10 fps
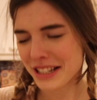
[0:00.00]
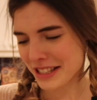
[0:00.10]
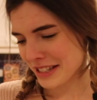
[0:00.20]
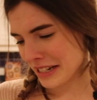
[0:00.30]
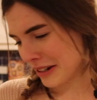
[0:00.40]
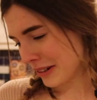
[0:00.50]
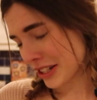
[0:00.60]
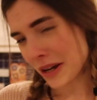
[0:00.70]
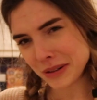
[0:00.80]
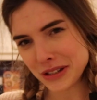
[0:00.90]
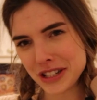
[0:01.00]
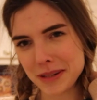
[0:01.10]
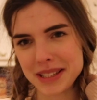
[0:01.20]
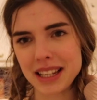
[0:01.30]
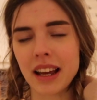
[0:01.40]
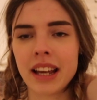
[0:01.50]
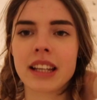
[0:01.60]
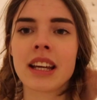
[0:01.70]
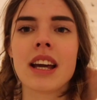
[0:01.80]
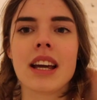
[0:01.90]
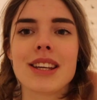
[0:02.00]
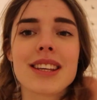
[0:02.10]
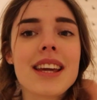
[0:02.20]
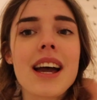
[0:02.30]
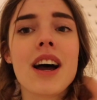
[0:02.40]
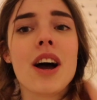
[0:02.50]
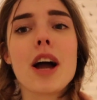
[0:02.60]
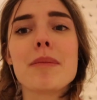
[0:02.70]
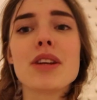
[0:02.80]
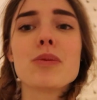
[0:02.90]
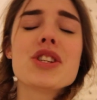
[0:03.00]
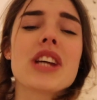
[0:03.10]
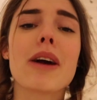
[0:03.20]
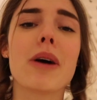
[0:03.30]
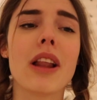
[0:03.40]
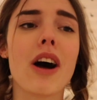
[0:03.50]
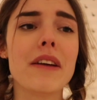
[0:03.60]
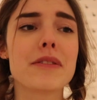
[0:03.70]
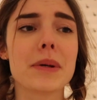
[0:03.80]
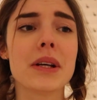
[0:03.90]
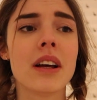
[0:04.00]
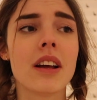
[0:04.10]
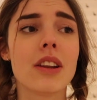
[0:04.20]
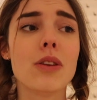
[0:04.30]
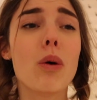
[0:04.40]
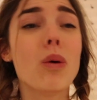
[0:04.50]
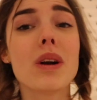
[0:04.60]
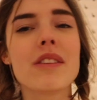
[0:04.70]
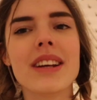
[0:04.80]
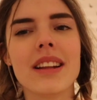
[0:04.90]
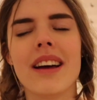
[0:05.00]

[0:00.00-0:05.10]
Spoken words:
So you know when YouTubers are like, yeah, I mean, we share our lives, but not all of it.